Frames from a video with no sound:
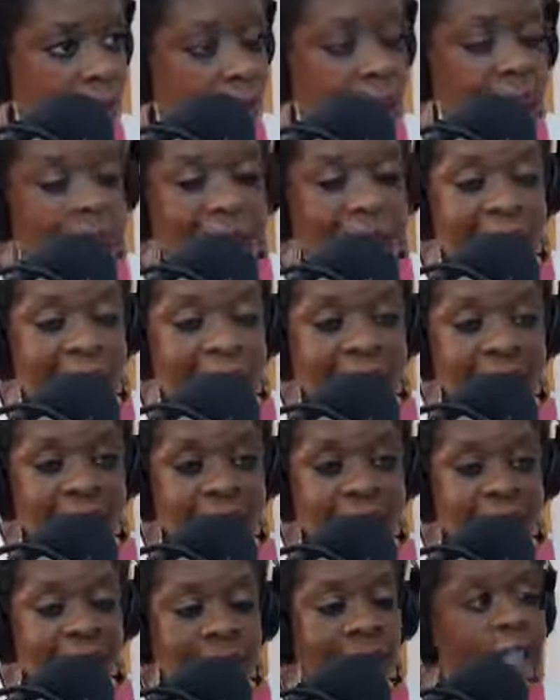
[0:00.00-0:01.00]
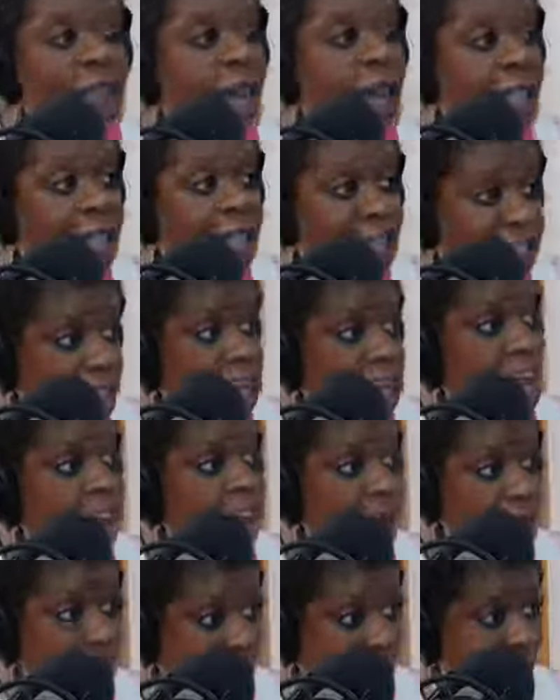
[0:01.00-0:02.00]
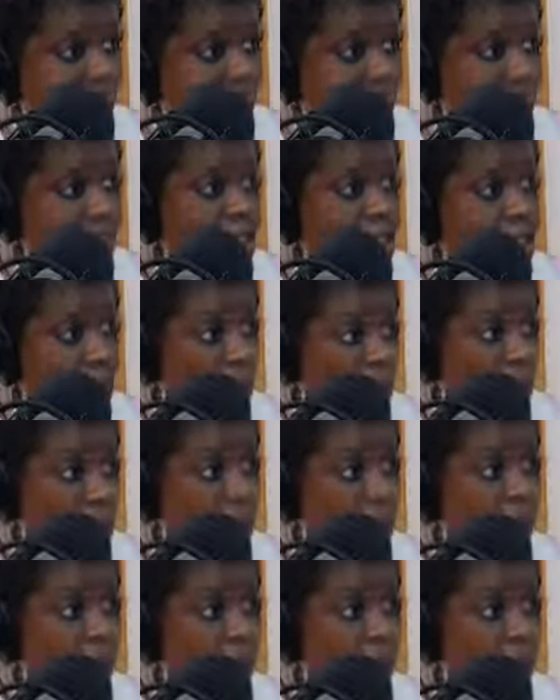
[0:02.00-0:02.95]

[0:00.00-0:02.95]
that and, and there's a lot of mixing going on,